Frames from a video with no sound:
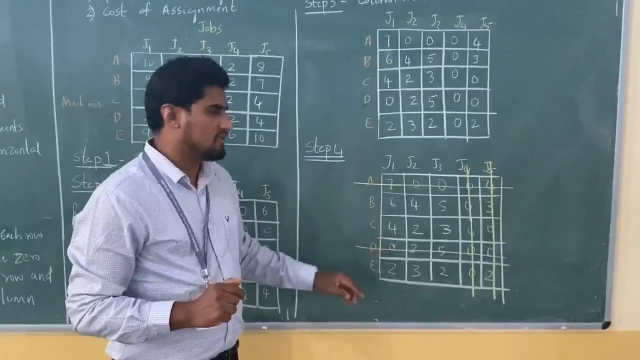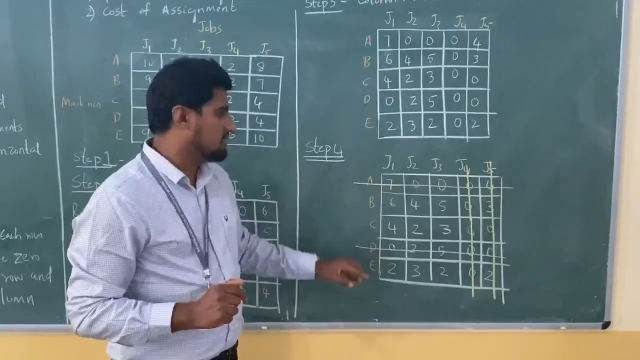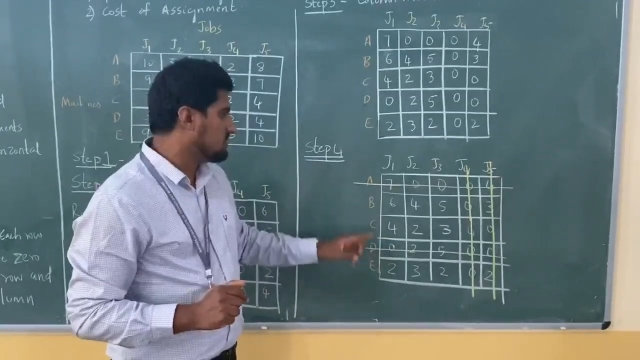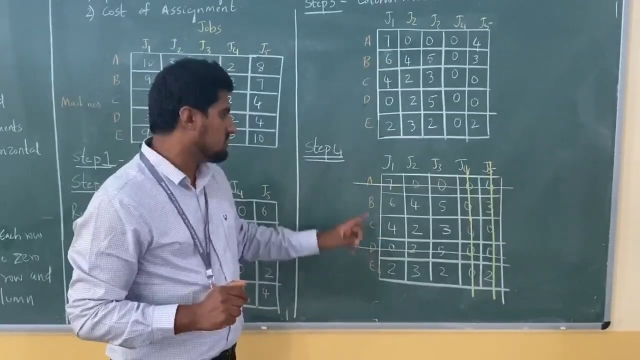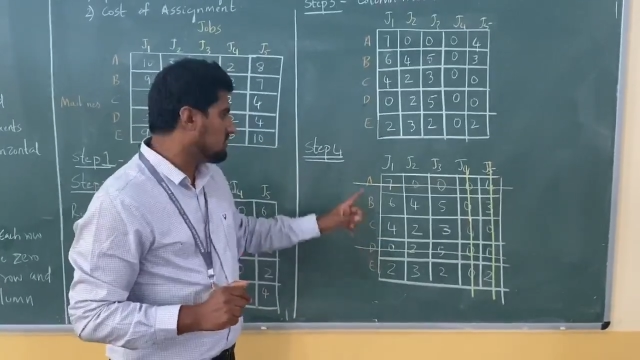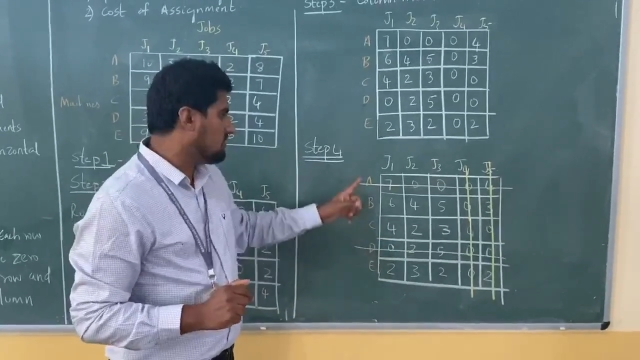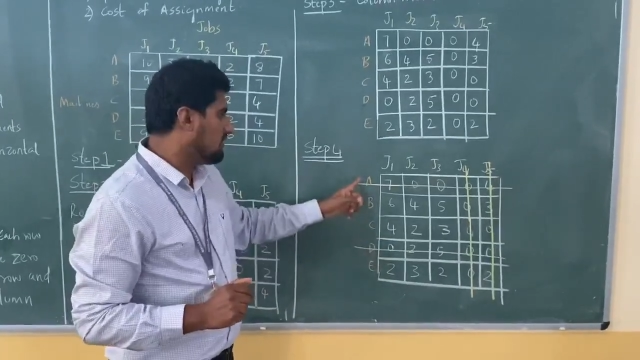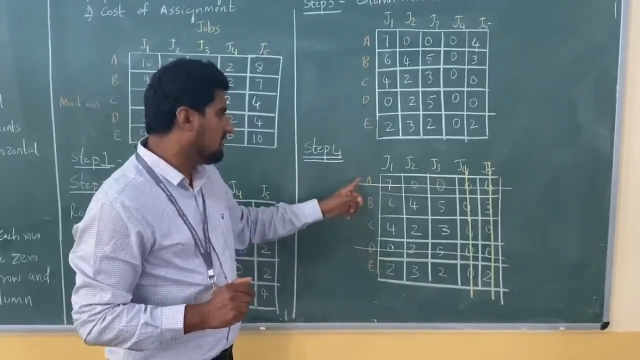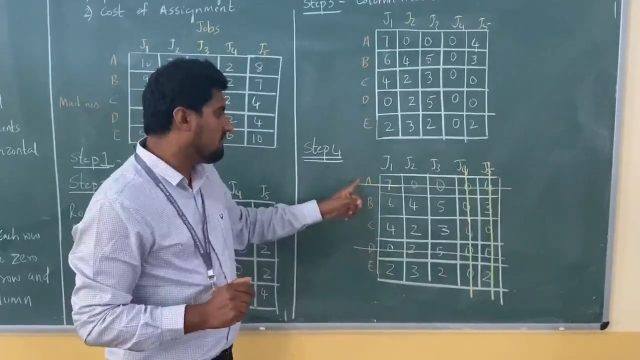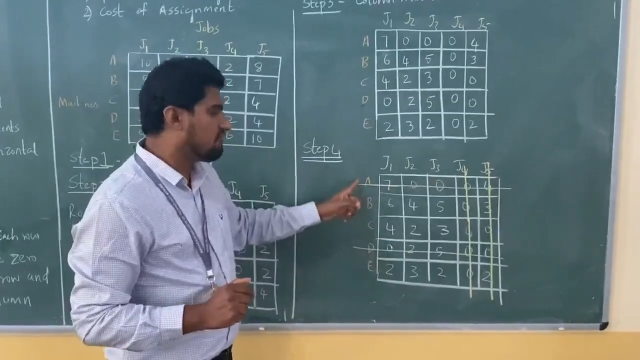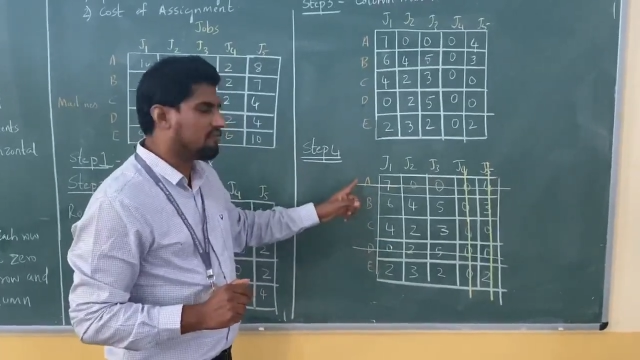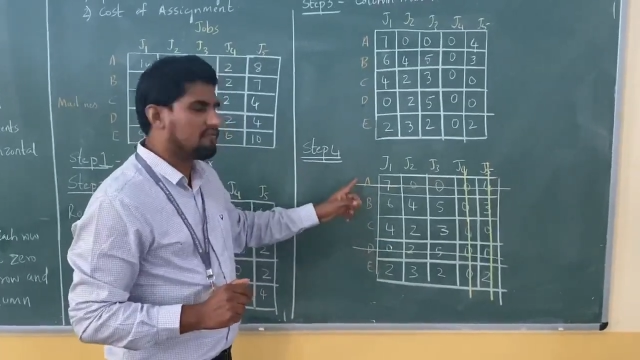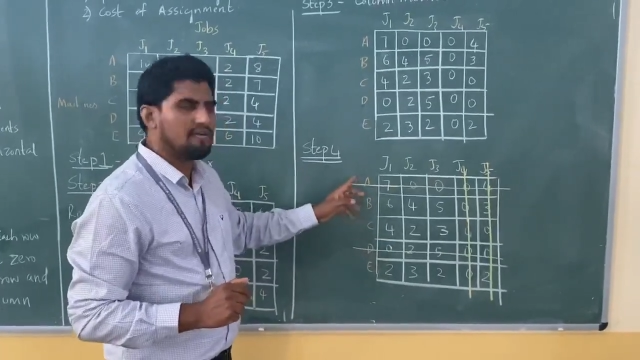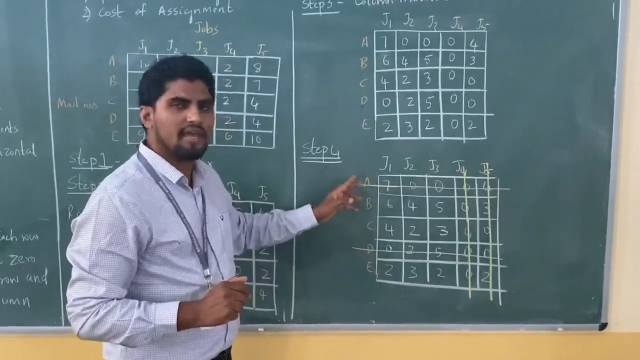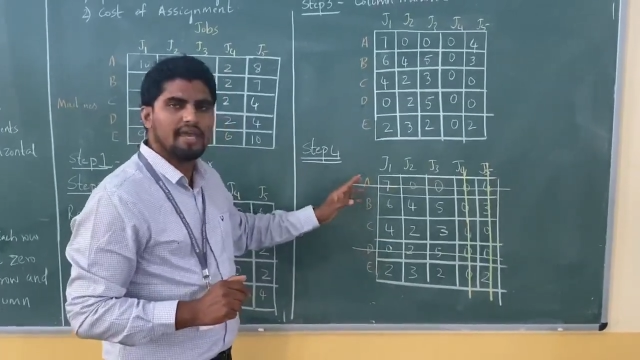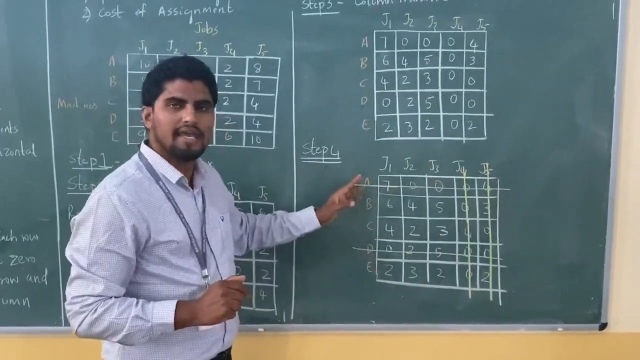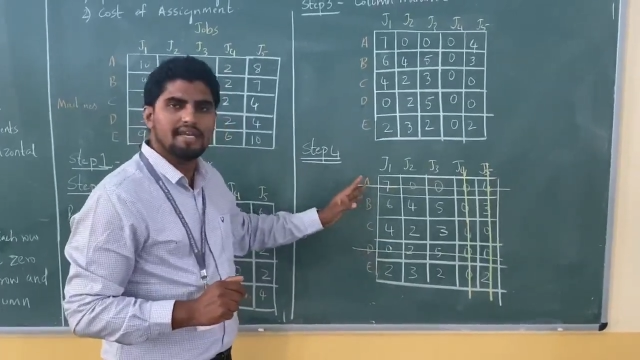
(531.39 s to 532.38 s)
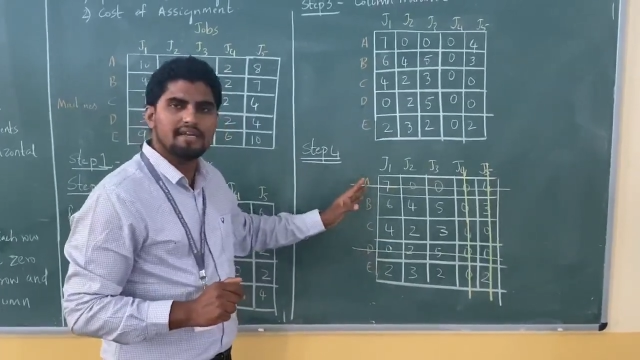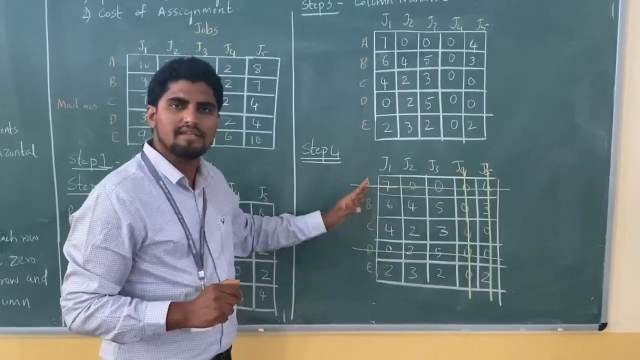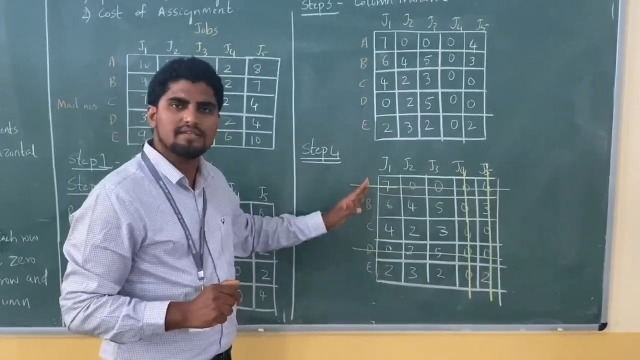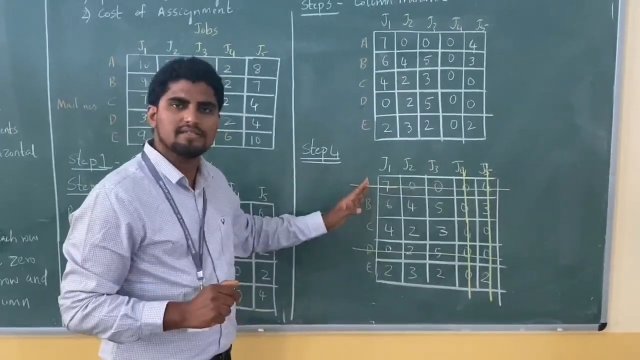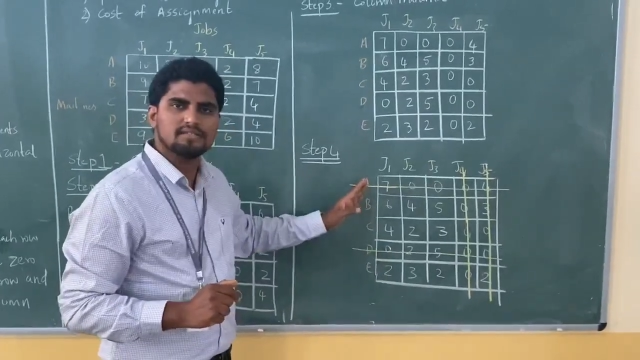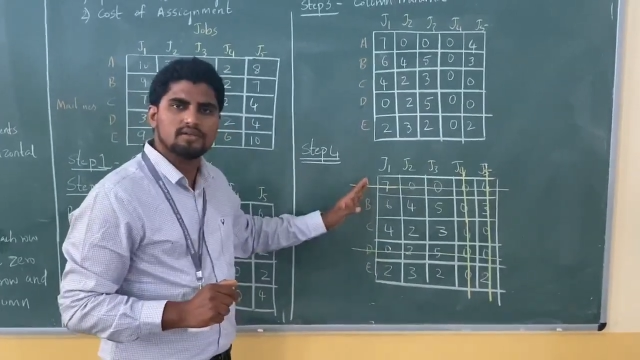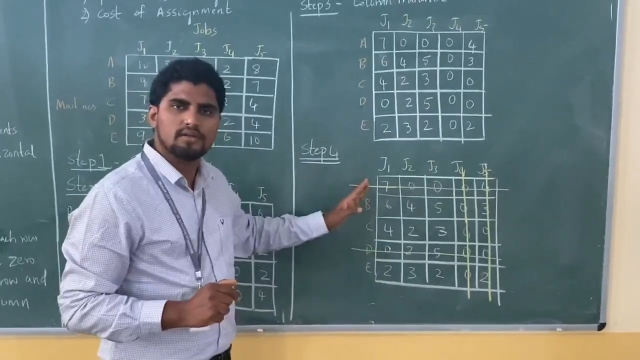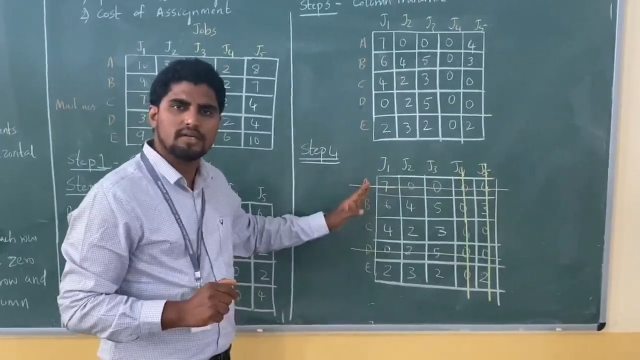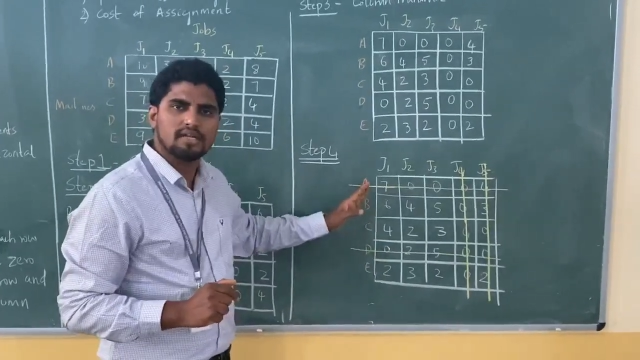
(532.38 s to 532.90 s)
So if n is
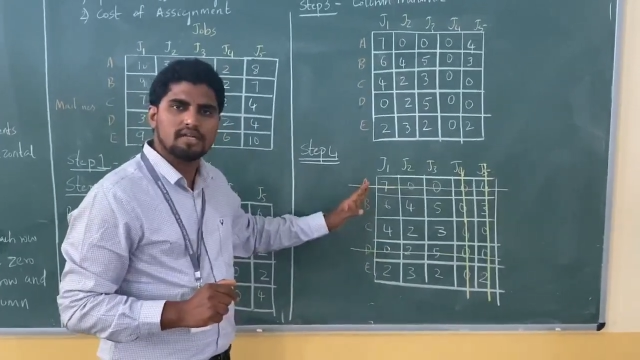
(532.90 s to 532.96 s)
not